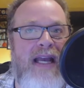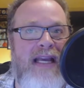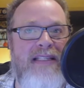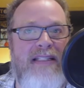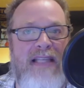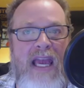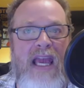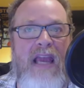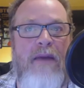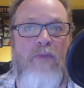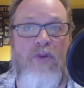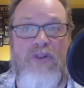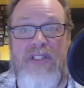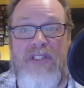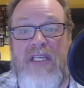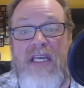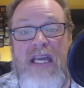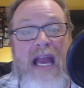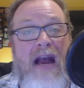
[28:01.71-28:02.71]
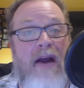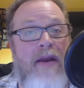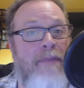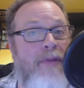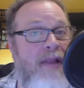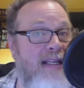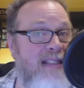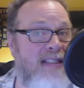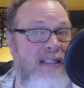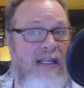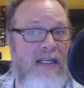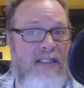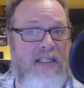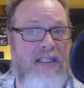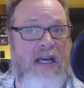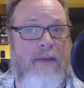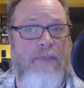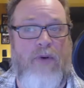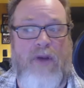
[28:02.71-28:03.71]
nice game. We'll see how he plays the next
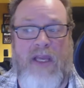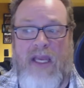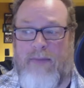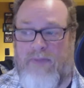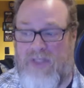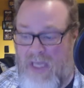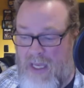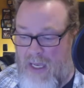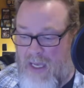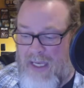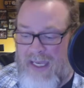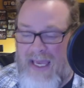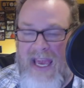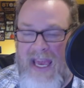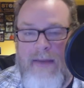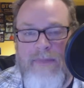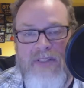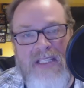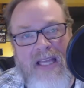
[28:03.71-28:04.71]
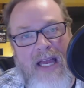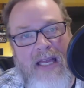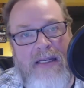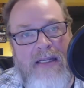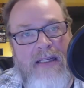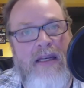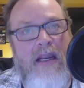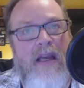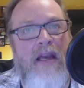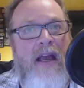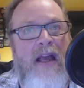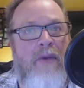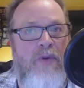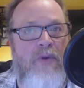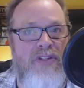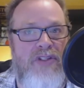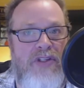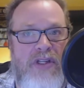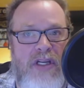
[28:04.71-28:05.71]
couple games. Cam Sutton
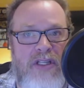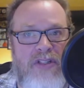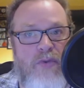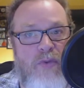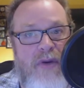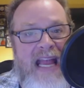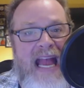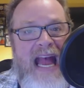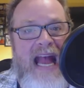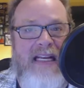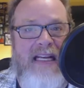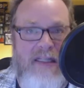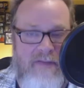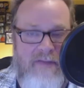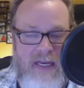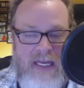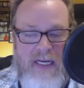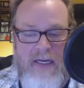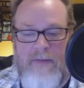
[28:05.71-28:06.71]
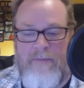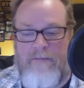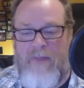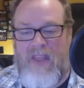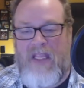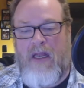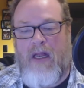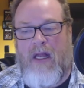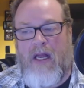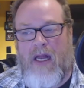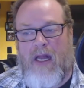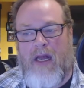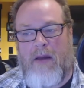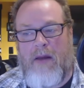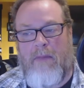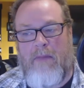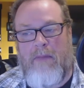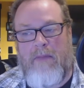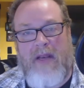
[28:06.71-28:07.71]
was just reactivated.
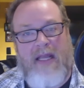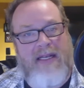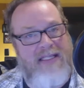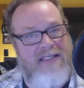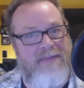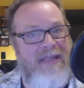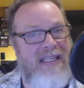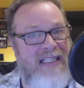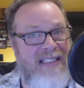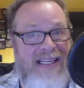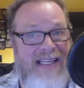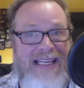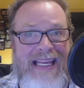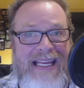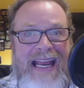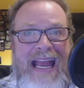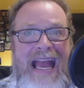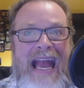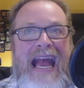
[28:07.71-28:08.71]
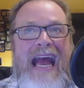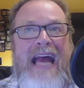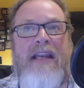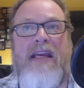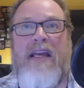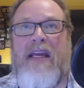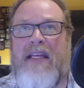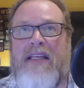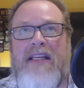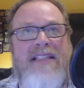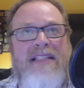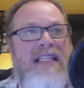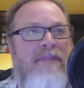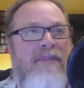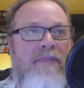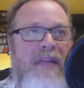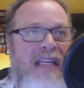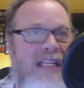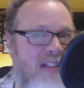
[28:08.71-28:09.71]
That doesn't mean he's going to get a hat. It doesn't
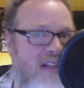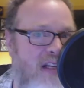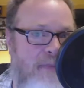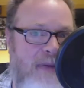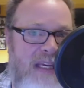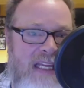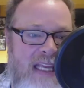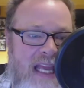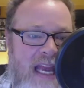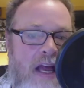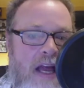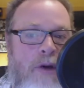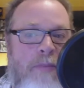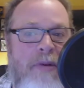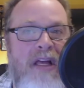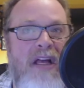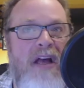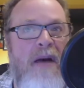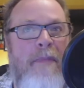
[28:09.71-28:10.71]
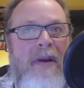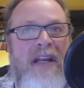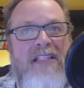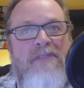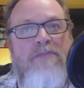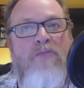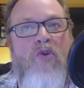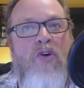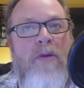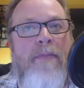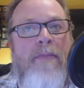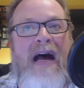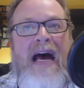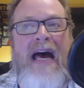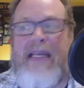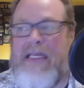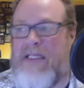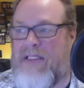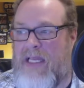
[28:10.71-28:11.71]
even mean he's going to be any help, but it's more
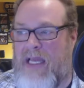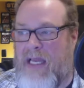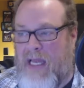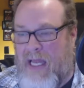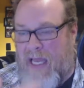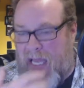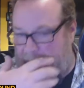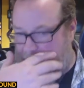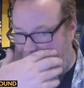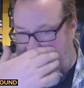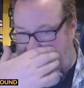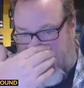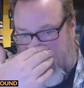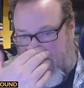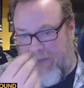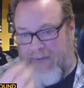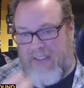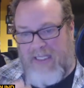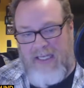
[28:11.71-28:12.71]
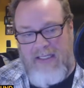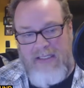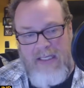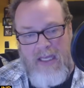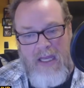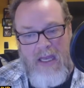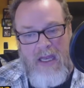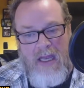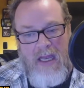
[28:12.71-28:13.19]
bodies. And that gives us,